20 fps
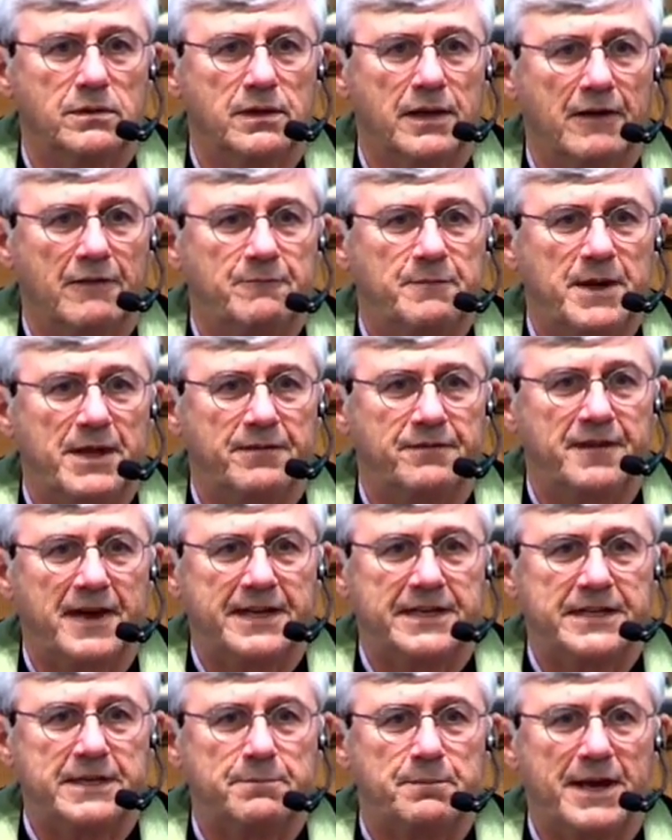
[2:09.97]
have been
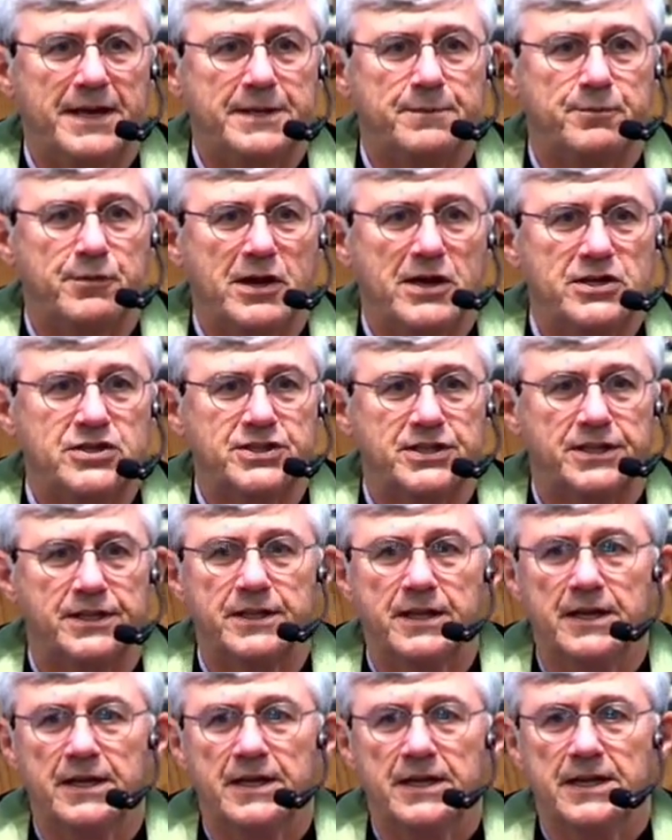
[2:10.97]
affected by depression
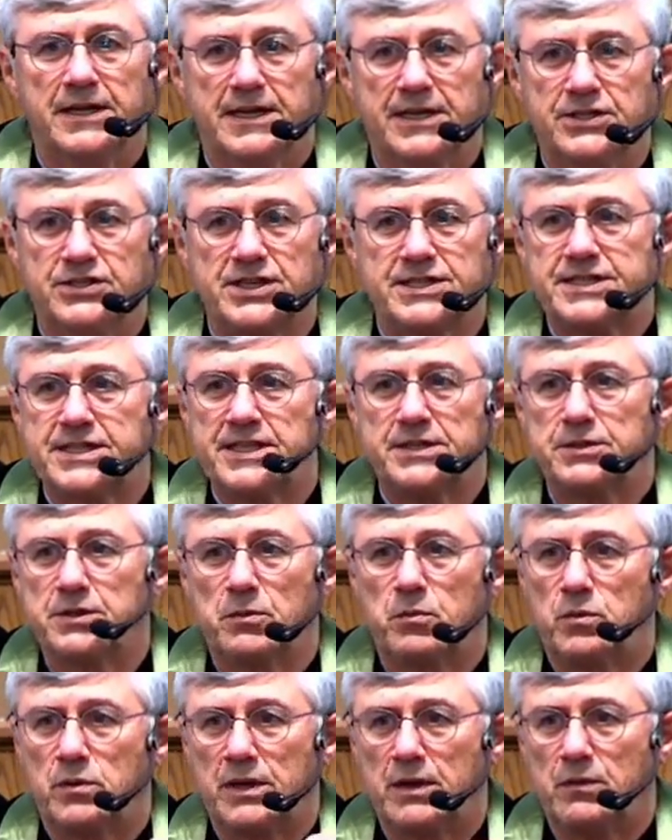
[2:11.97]
just in, the,
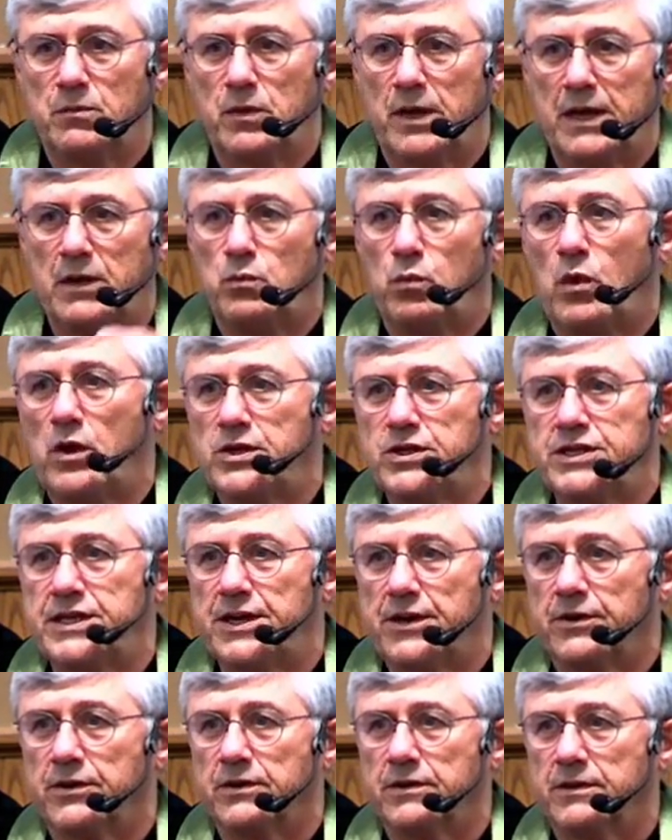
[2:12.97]
in, in one year.